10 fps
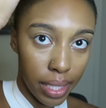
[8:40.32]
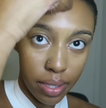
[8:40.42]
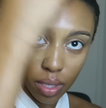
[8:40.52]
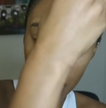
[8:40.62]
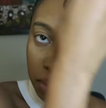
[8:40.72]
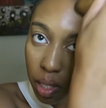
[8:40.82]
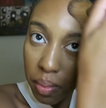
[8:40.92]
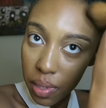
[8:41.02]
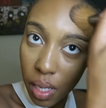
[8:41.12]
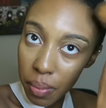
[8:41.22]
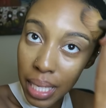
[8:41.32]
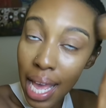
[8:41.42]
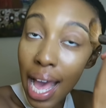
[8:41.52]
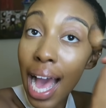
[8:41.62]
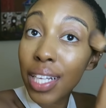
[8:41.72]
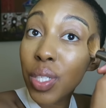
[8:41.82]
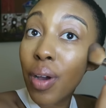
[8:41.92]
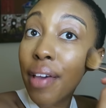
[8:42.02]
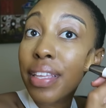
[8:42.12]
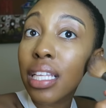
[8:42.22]
Sculpt, sculpt, sculpt. I don't
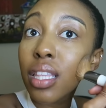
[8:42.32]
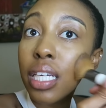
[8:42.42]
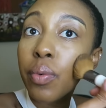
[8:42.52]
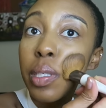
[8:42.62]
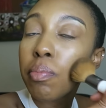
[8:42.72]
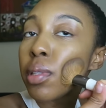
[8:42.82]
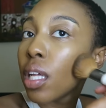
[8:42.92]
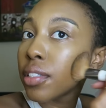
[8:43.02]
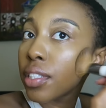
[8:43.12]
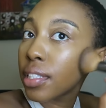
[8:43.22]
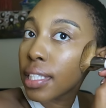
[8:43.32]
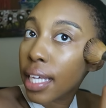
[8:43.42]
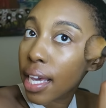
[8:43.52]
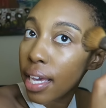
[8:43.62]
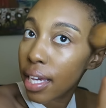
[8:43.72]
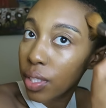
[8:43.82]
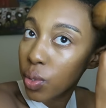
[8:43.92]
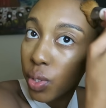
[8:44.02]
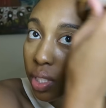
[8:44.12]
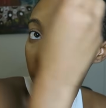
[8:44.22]
have any liquid blush today, and
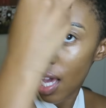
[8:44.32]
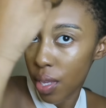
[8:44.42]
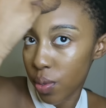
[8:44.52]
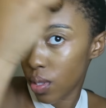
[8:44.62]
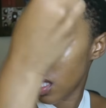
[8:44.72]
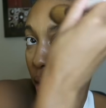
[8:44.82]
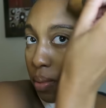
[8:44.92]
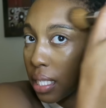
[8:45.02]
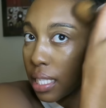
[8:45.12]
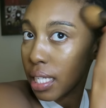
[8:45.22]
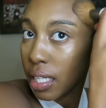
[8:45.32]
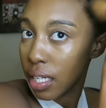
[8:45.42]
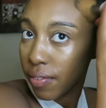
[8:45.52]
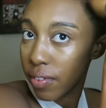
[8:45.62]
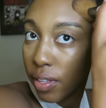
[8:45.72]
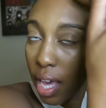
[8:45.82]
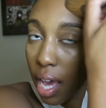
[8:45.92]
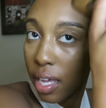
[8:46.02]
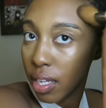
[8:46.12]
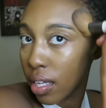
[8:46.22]
usually I use lipstick for
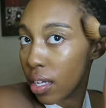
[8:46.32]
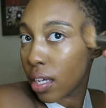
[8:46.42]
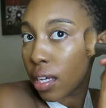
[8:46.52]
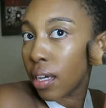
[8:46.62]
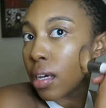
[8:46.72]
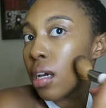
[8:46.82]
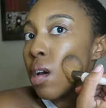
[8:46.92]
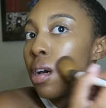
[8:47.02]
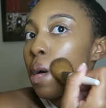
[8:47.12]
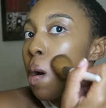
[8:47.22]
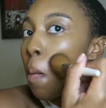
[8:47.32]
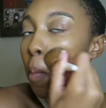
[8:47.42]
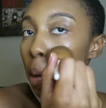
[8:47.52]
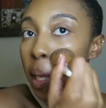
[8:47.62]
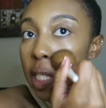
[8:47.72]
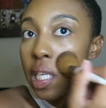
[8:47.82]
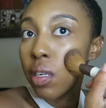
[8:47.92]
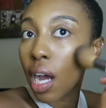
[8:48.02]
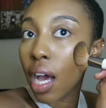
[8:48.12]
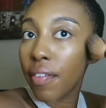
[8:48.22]
that. But because I don't
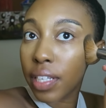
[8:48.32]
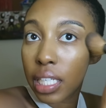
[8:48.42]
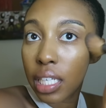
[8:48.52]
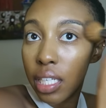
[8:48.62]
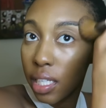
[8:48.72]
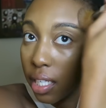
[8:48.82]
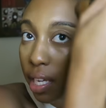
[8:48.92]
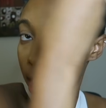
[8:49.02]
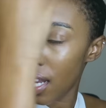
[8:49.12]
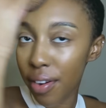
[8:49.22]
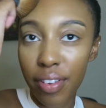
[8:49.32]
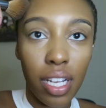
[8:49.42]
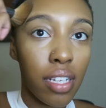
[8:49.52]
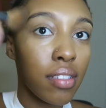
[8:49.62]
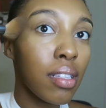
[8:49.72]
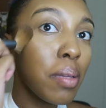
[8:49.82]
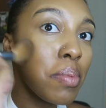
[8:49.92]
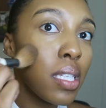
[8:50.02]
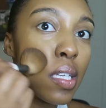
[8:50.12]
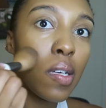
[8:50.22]
have any and I ran out of the
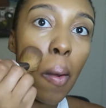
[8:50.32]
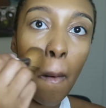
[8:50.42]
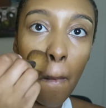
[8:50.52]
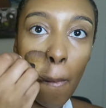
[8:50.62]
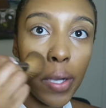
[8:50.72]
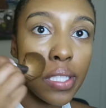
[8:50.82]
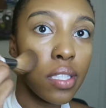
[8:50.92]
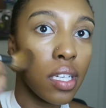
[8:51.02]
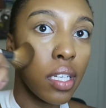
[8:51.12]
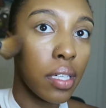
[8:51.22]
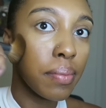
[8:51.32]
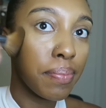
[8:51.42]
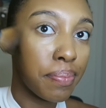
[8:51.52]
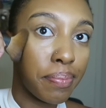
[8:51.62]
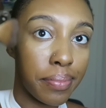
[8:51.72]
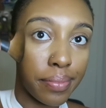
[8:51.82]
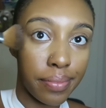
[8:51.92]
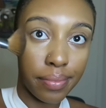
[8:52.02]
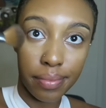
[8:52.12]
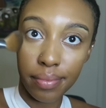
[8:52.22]
lipstick, we're just gonna
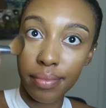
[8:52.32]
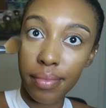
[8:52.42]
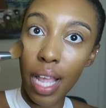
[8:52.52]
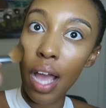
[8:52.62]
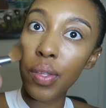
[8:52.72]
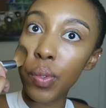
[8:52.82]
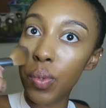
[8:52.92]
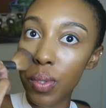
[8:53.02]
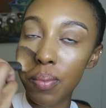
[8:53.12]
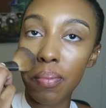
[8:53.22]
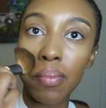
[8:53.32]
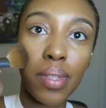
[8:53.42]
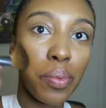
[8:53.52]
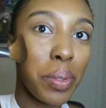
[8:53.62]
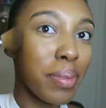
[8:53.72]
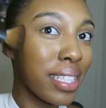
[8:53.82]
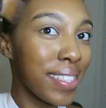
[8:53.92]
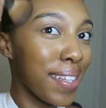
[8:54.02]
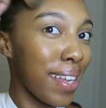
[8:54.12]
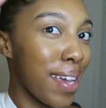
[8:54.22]
not use liquid blush
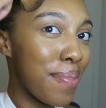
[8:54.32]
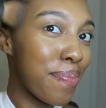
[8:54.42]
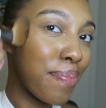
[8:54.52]
today.